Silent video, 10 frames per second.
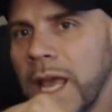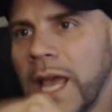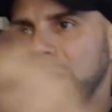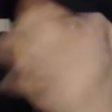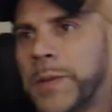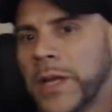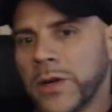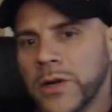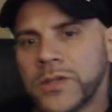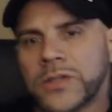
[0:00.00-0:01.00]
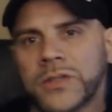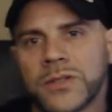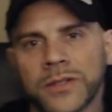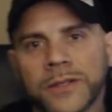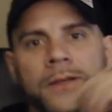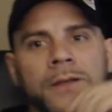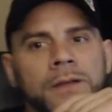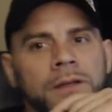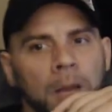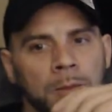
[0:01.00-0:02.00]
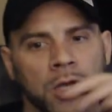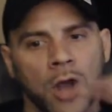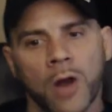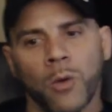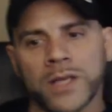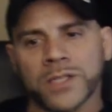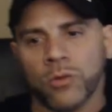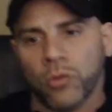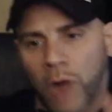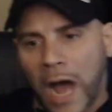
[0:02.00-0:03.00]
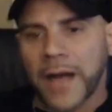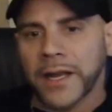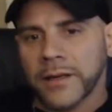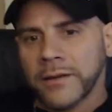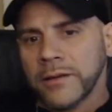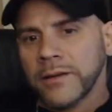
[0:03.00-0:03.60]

and its pillars. I mean, the car wasn't rotted,